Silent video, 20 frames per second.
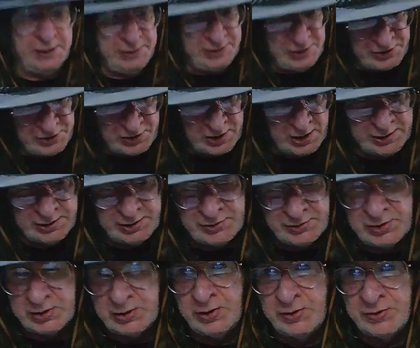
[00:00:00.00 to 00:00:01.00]
I decided
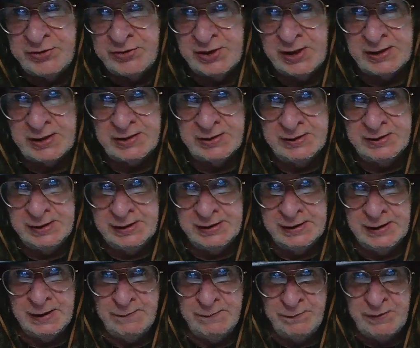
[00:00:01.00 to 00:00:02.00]
to contact
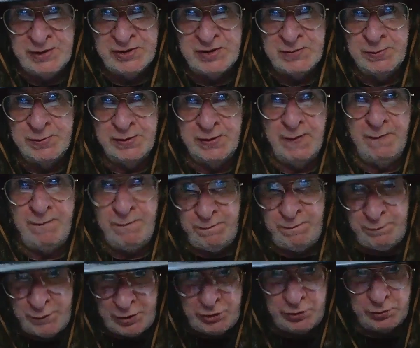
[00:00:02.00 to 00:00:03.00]
the VTOMAN
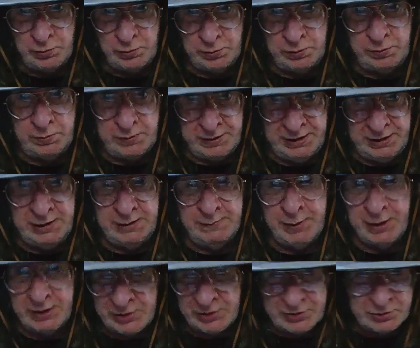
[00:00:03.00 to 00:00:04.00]
official
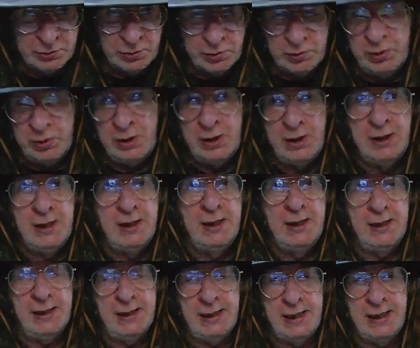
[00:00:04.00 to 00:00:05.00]
eBay store,
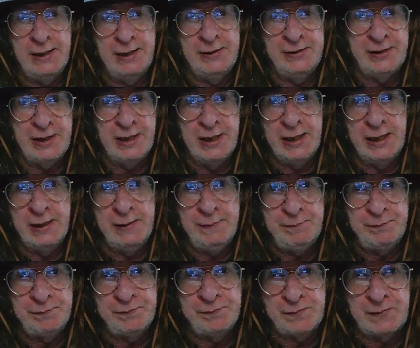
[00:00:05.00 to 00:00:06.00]
and
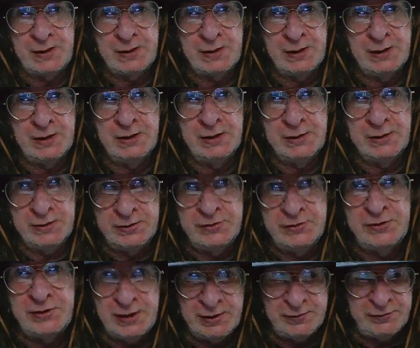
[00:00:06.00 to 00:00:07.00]

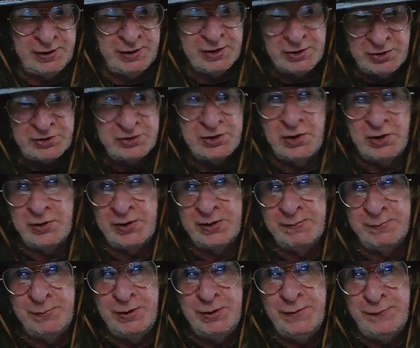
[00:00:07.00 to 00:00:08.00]
things
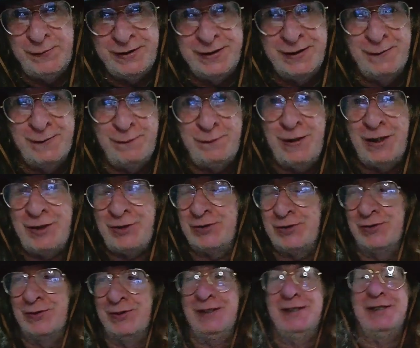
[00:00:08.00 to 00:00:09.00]
started moving in a
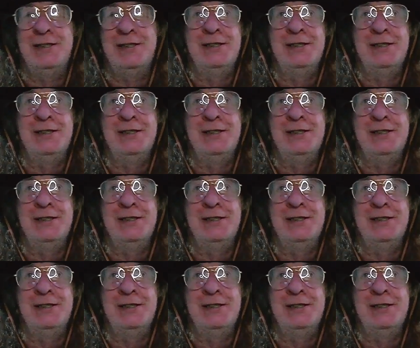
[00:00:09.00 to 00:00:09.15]
fashion.